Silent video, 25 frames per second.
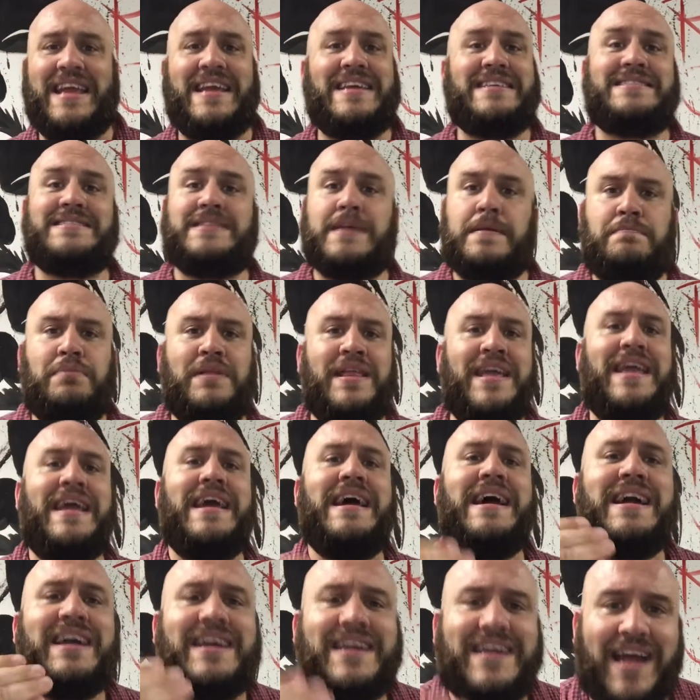is simply
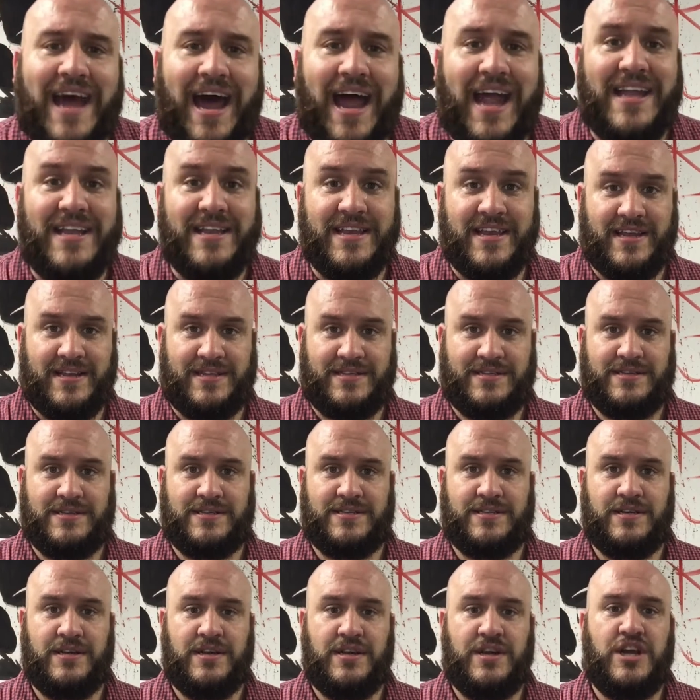kindness,